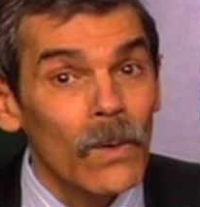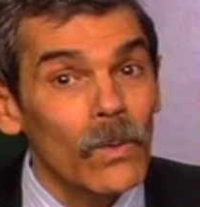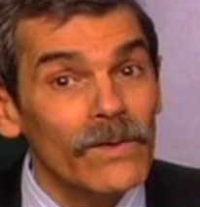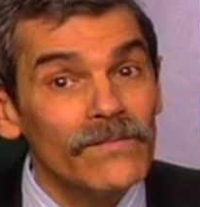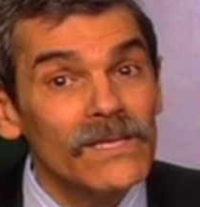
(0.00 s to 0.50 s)

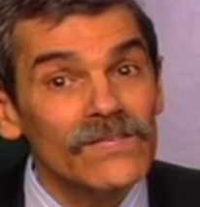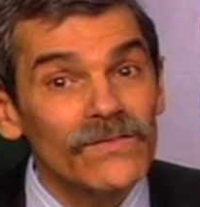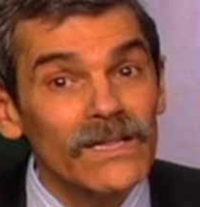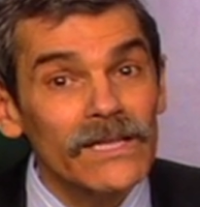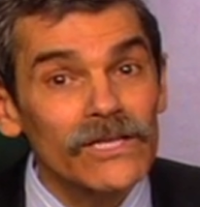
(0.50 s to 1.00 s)
What if these
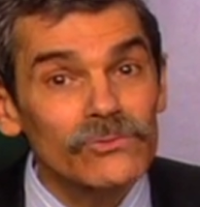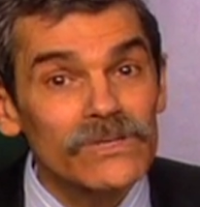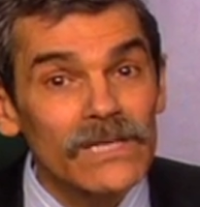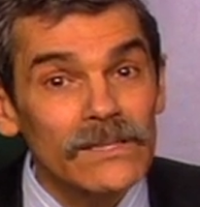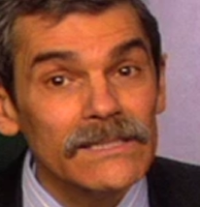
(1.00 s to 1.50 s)
feelings
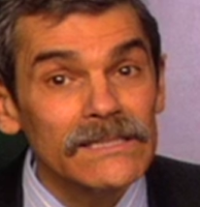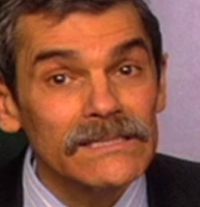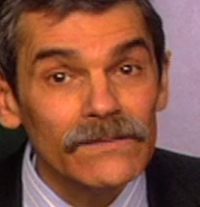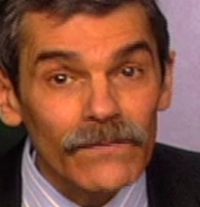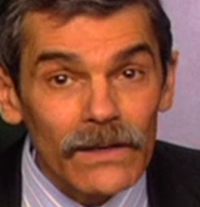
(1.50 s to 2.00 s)
result in
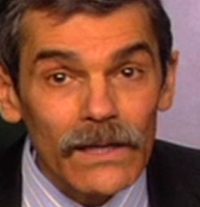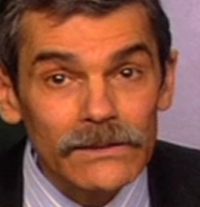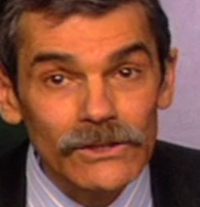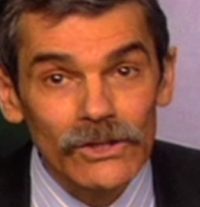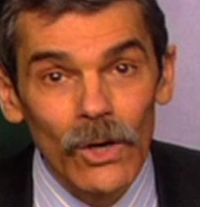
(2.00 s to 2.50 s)

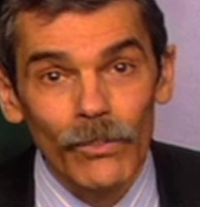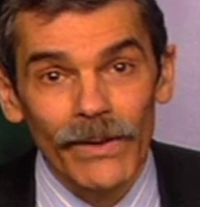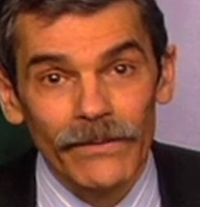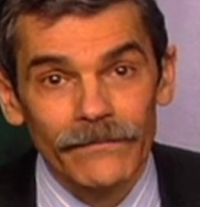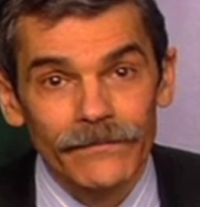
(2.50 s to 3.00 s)
difficulties
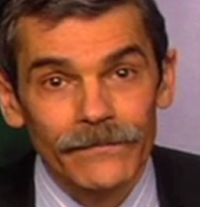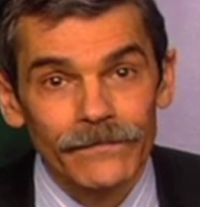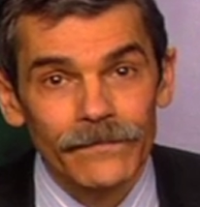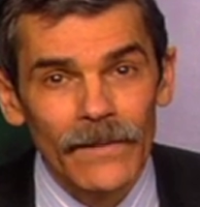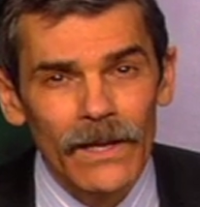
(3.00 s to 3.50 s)
coping?
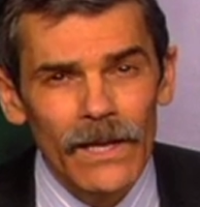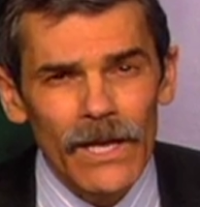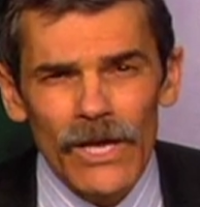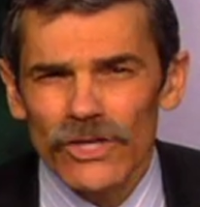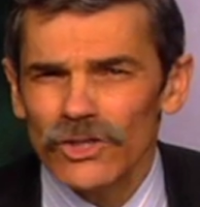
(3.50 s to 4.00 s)

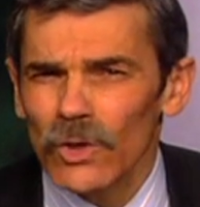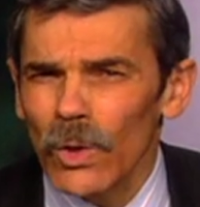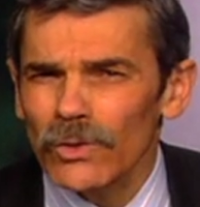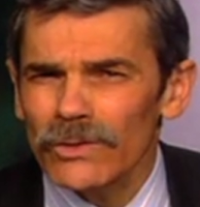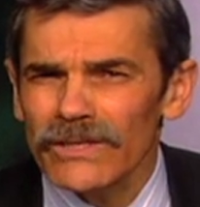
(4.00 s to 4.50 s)
Is an
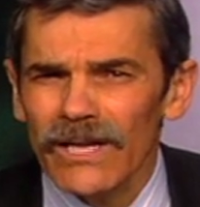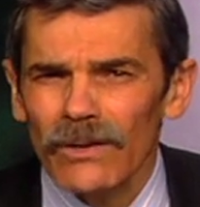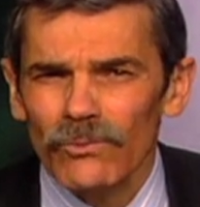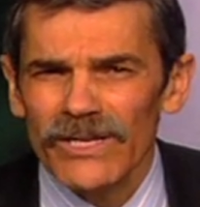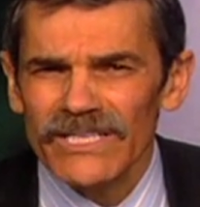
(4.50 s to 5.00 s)
older
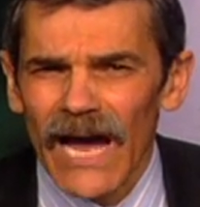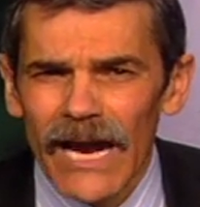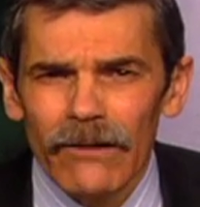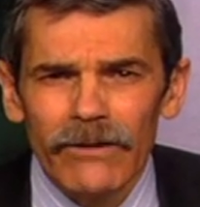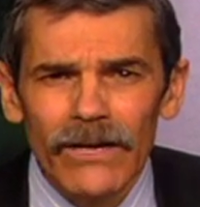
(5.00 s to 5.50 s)
adult
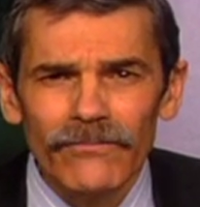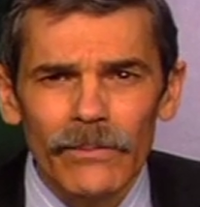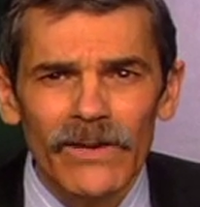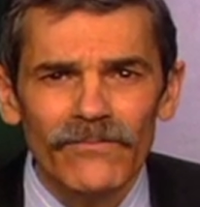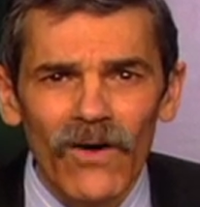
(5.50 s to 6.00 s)
retiring
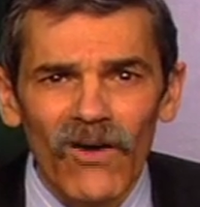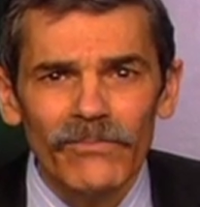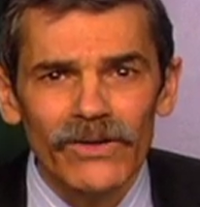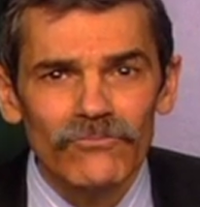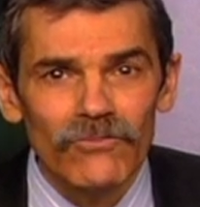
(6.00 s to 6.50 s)
from
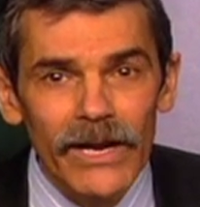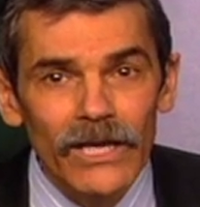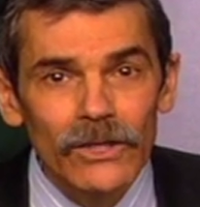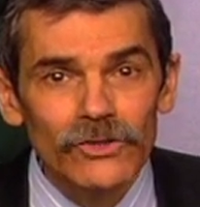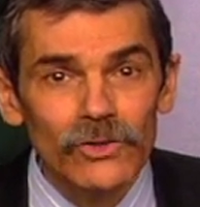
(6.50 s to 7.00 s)
involvement in
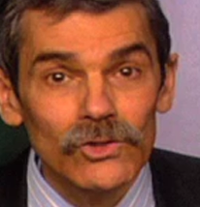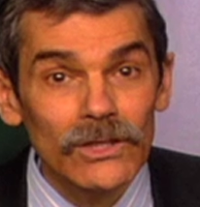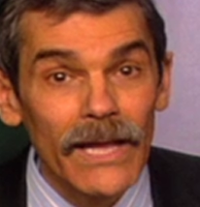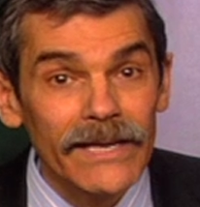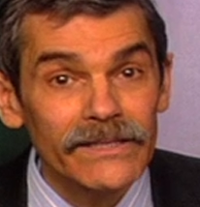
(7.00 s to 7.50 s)
regular
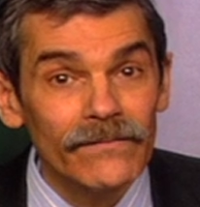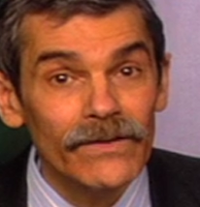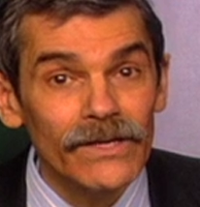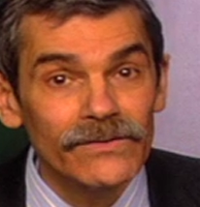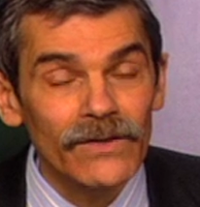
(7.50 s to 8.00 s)
social
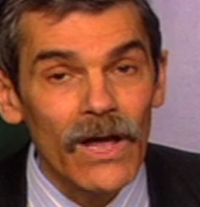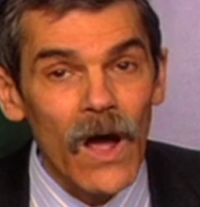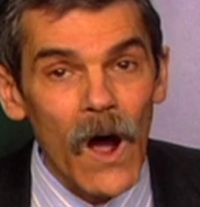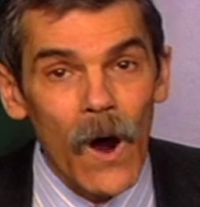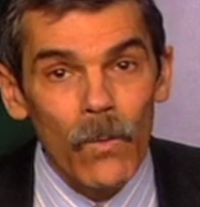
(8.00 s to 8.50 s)
activities
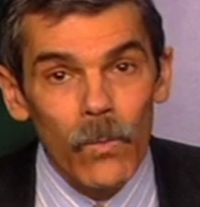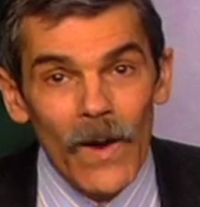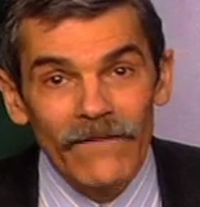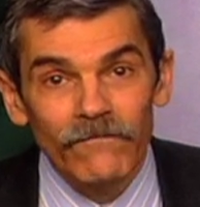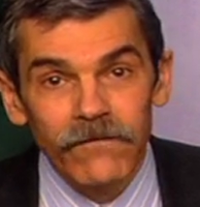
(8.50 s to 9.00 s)
a
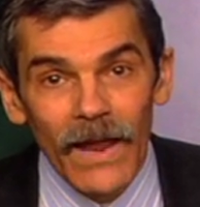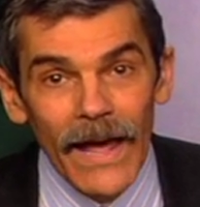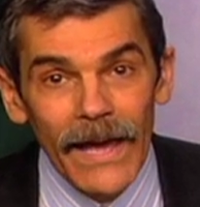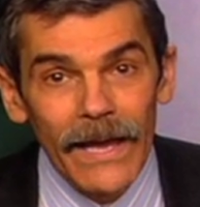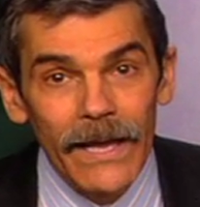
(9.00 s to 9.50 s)
red
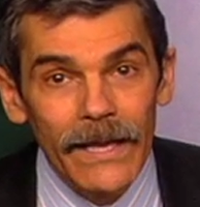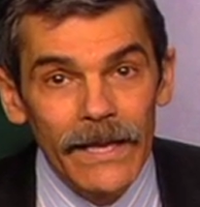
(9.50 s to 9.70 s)
flag?